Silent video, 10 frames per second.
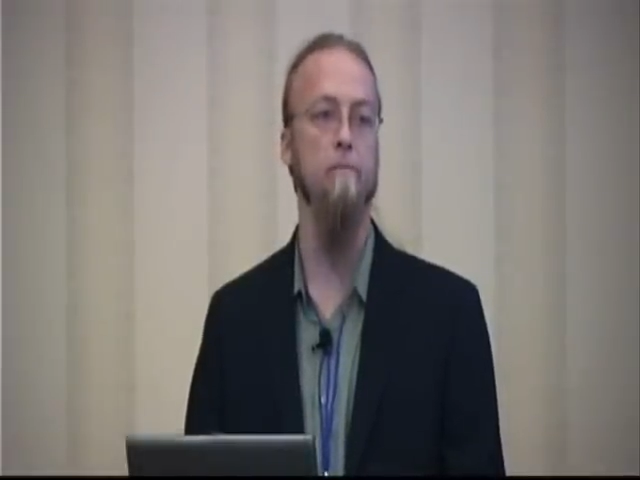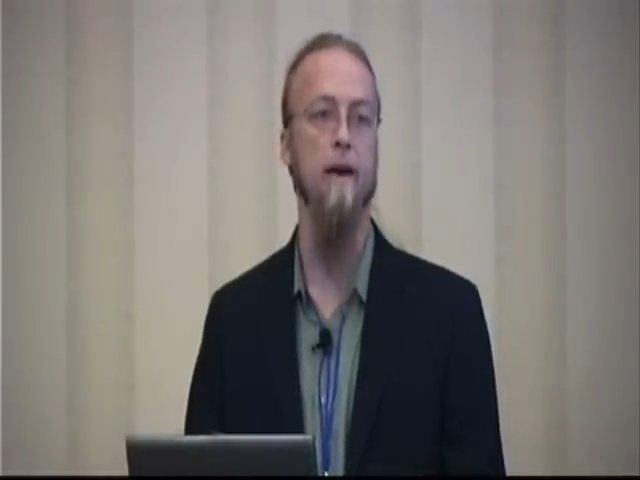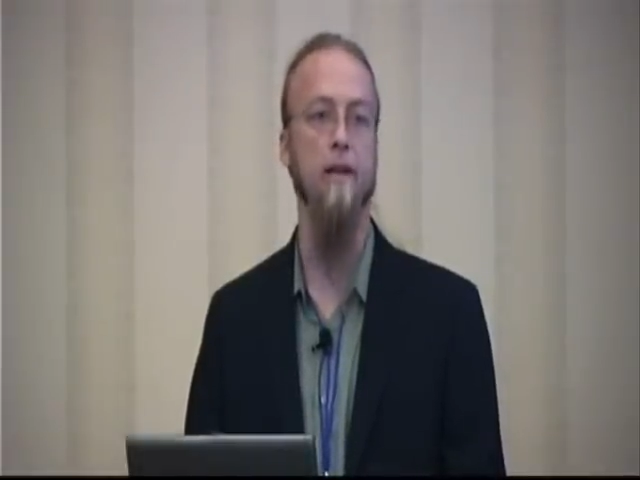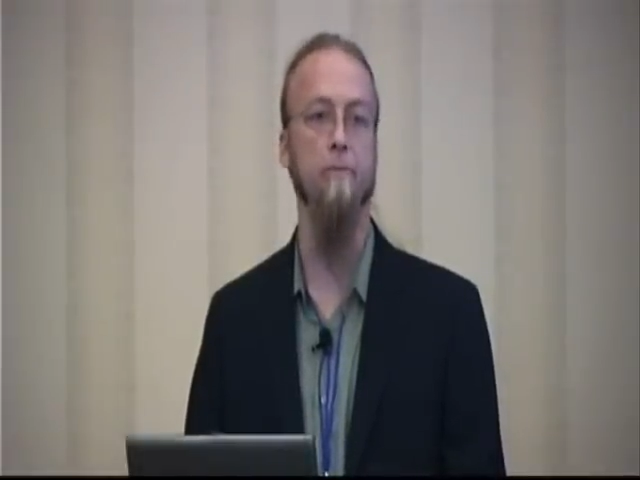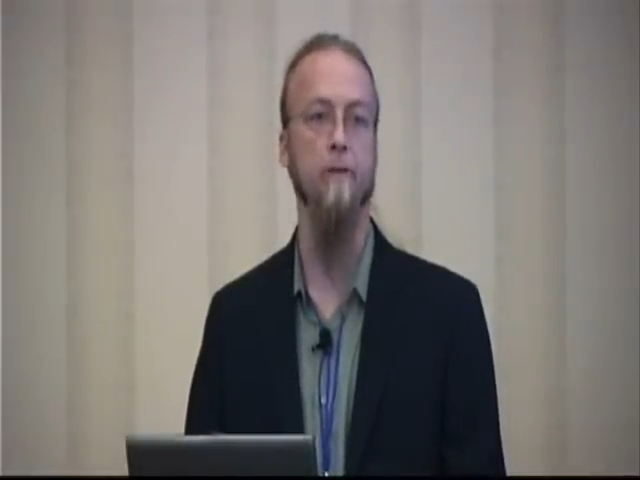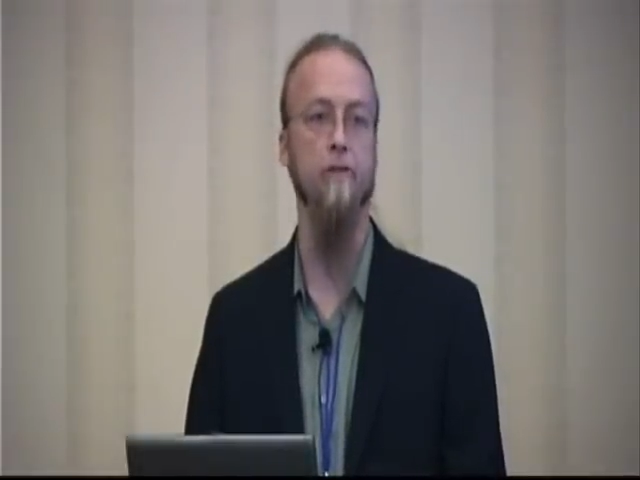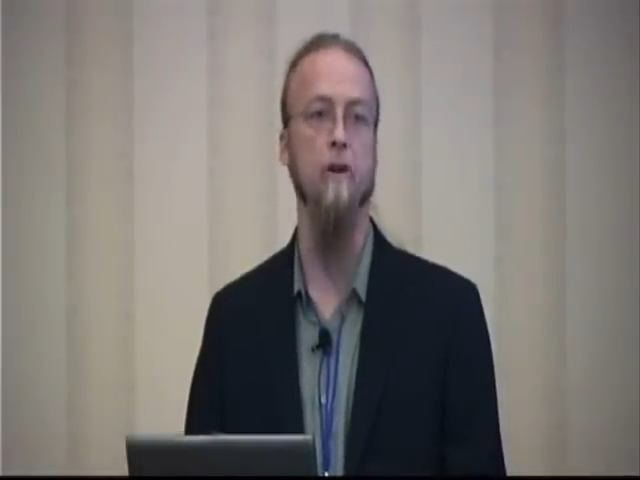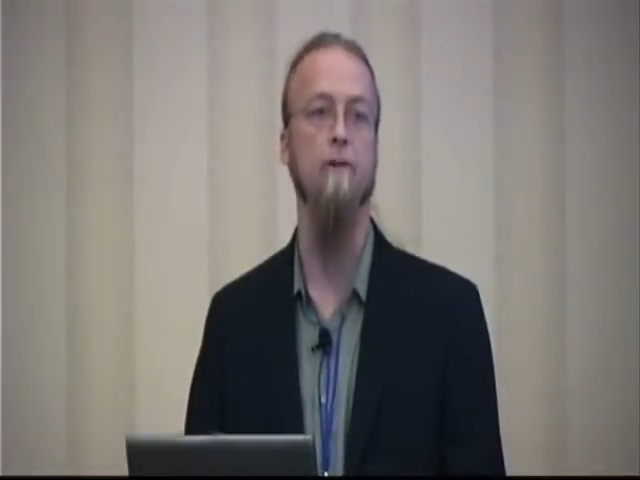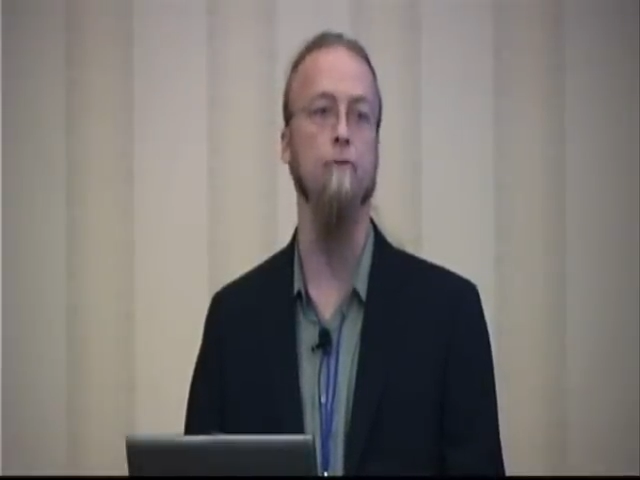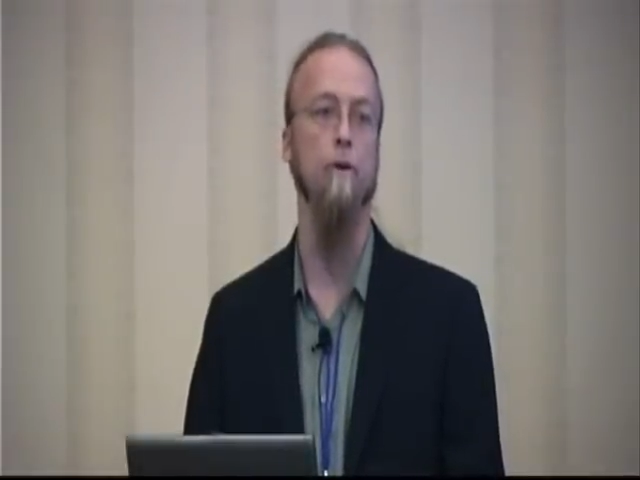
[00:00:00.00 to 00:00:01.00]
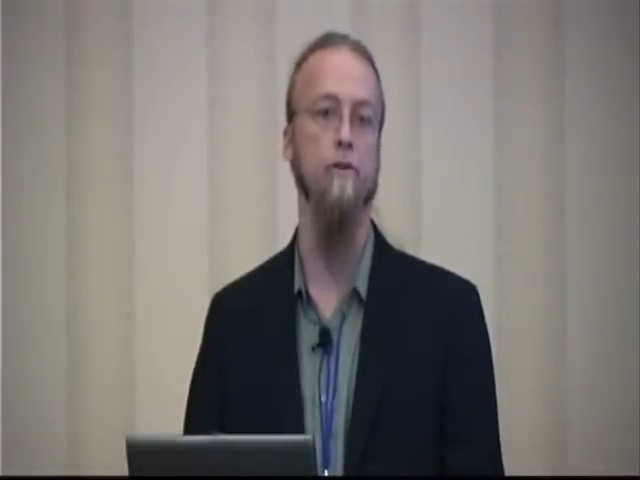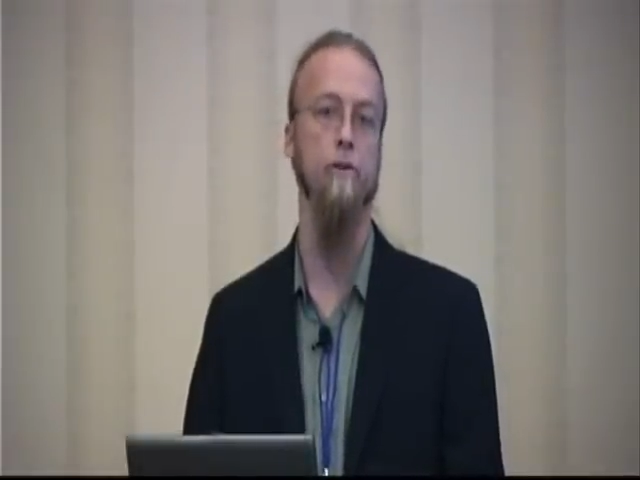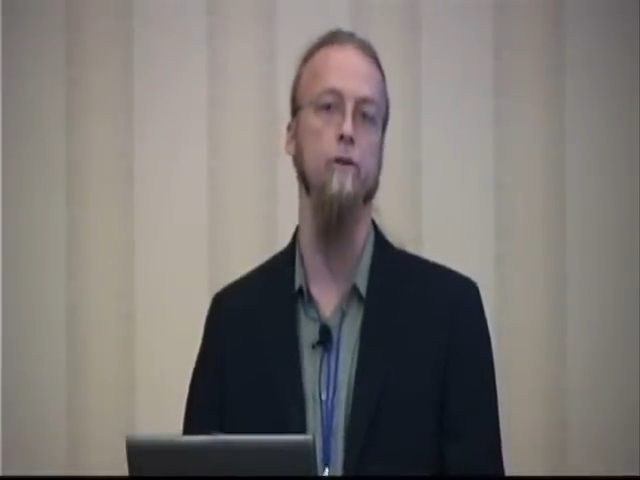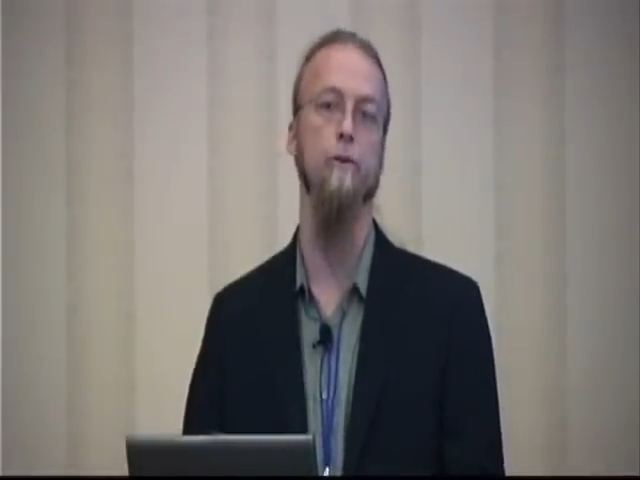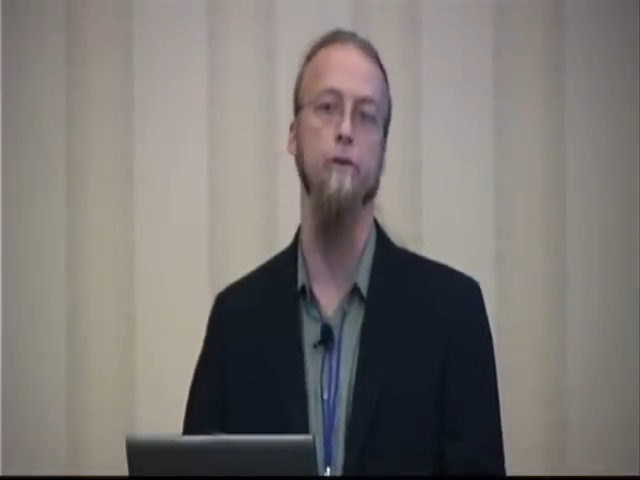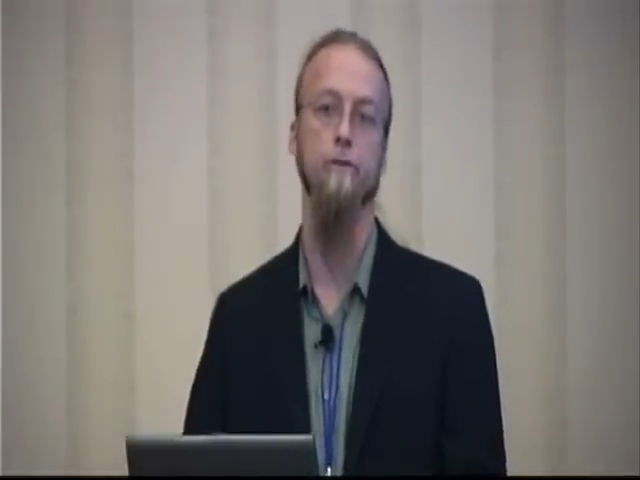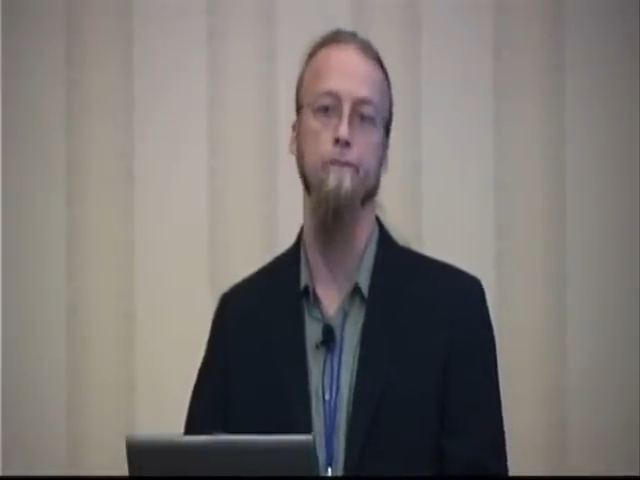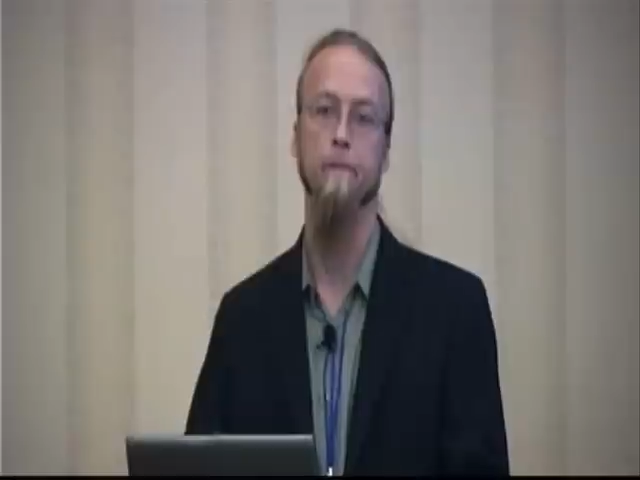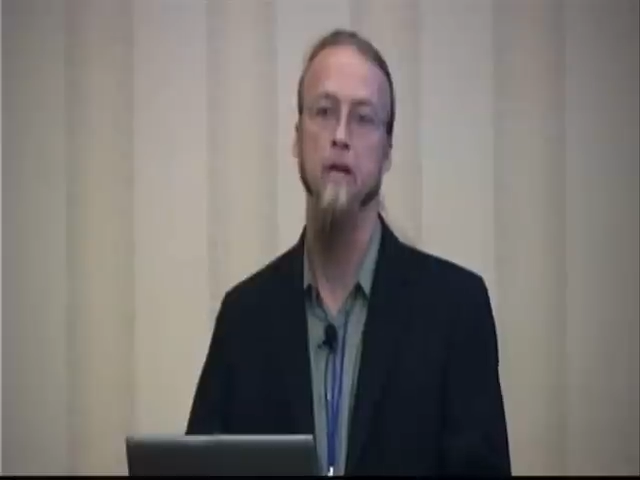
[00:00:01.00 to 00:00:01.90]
management software solution.